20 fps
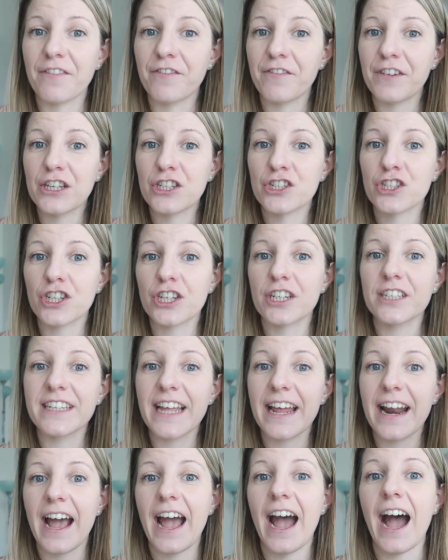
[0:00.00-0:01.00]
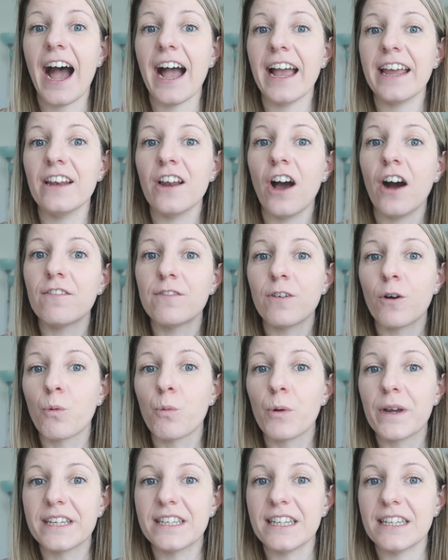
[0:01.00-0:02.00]
The feature that I love
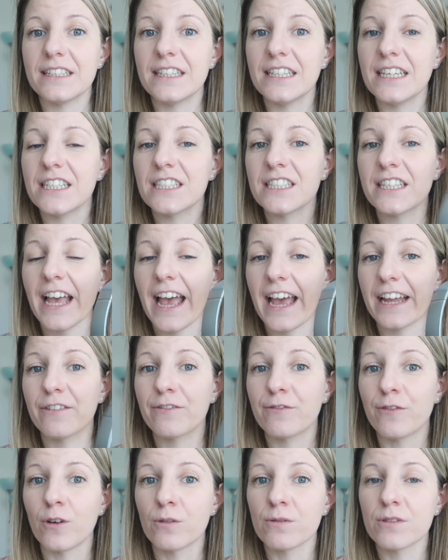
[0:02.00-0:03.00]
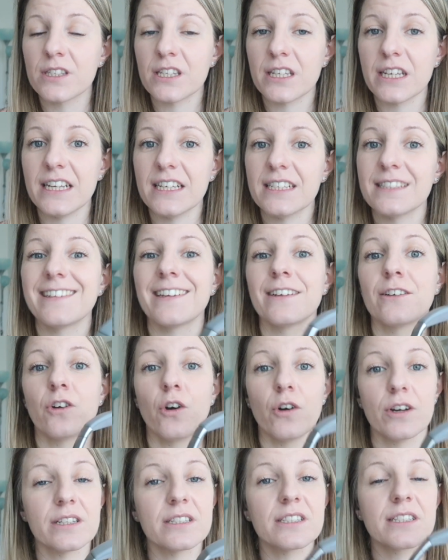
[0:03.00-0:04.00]
with these headphones is the
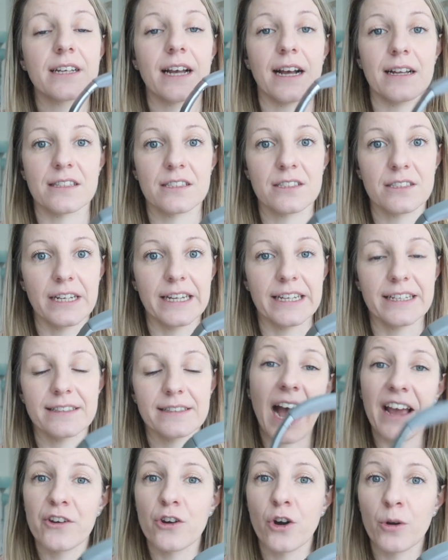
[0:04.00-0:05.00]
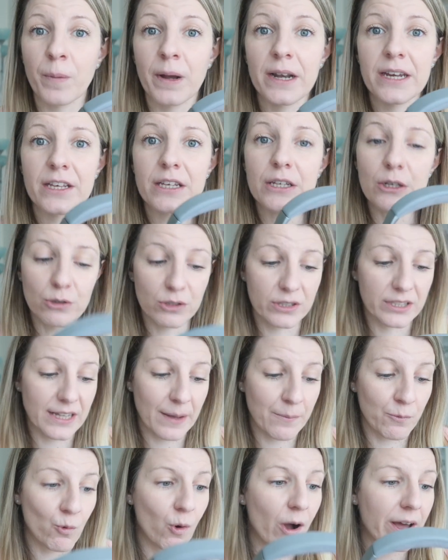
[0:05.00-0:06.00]
noise cancelling. I normally use
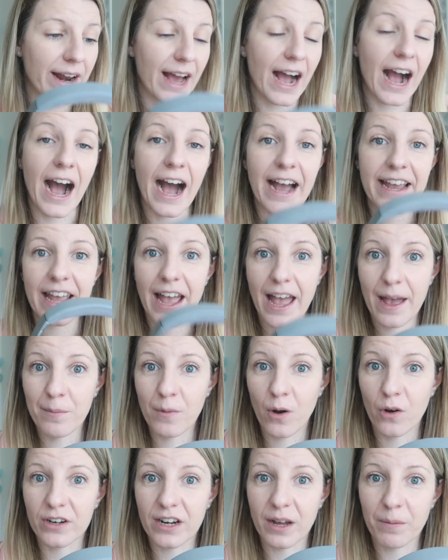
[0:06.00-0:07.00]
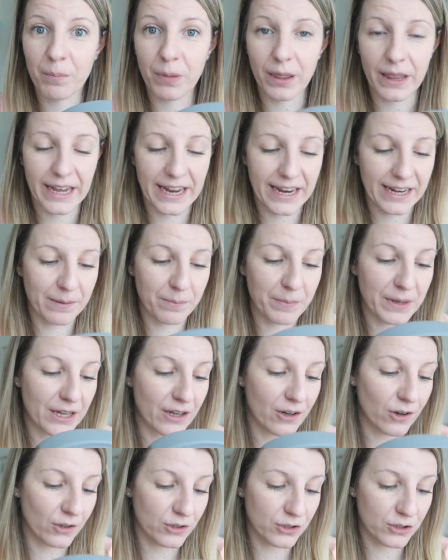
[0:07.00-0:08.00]
them when I am on a plane
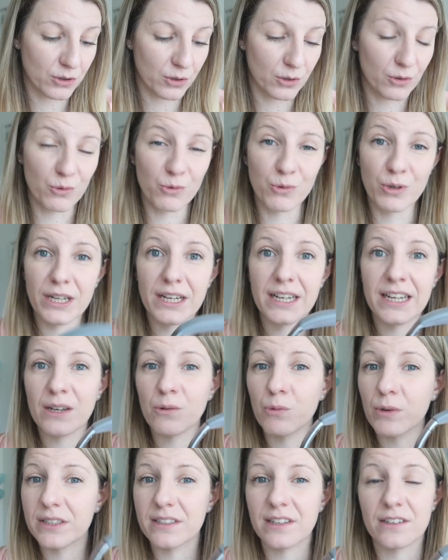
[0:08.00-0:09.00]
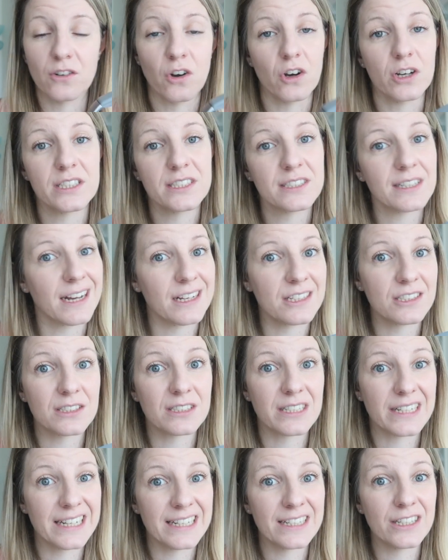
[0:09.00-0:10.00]
because really with the noise
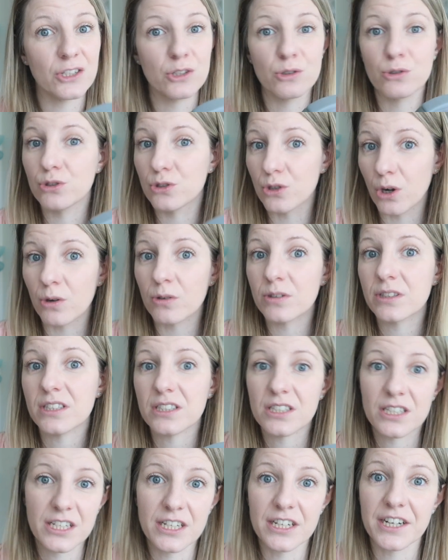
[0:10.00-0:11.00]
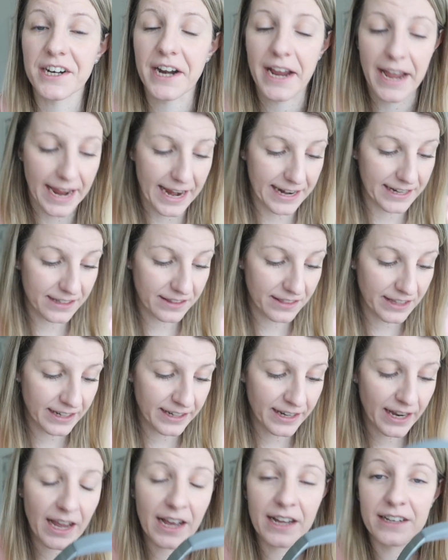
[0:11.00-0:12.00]
cancelling you don't hear
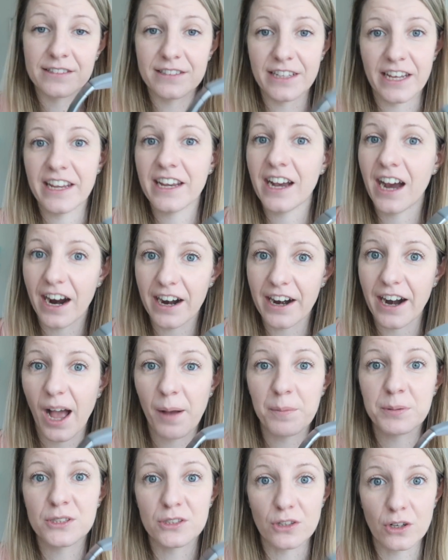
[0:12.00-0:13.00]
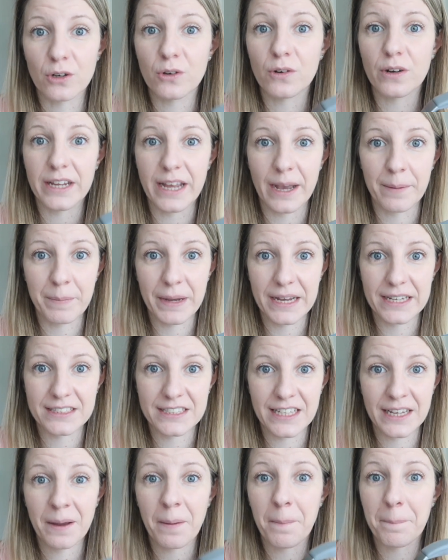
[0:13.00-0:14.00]
anything. They are absolutely
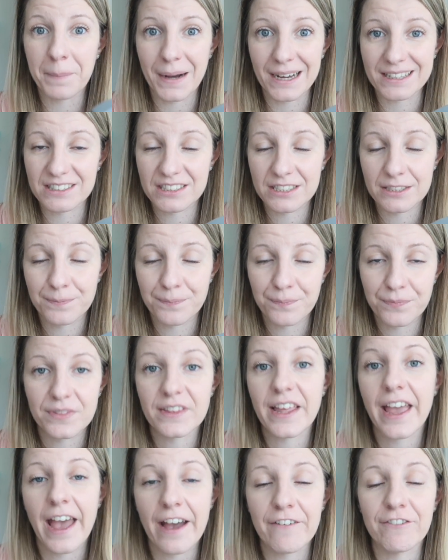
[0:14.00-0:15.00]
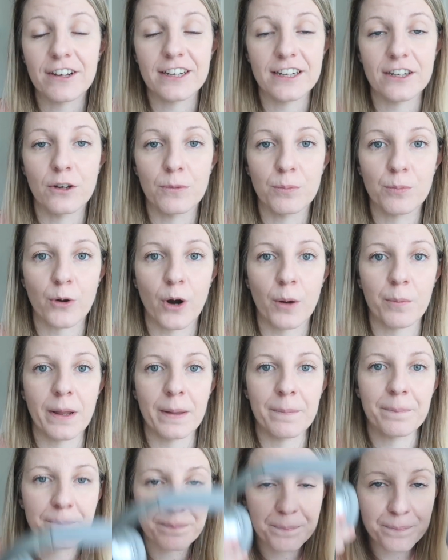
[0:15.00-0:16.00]
amazing, but they have a little
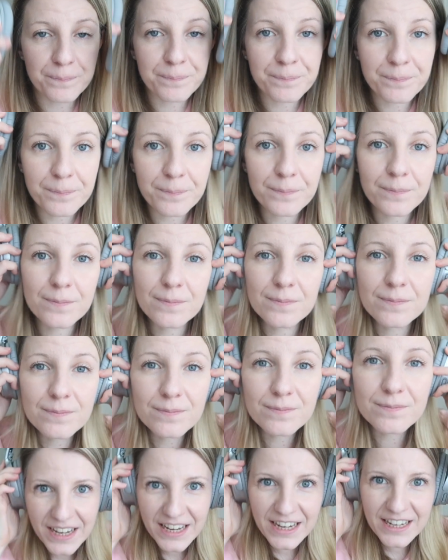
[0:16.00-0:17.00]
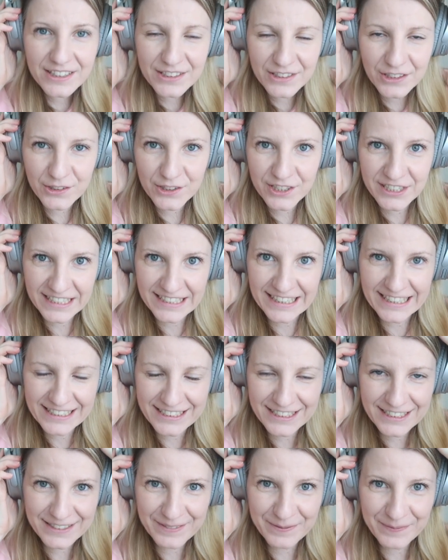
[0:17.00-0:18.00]
problem. Do you see
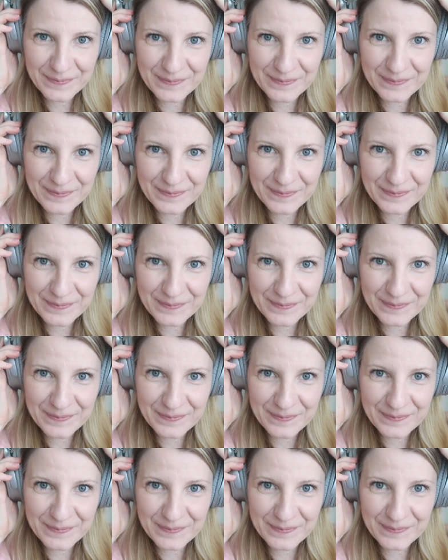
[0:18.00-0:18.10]
this?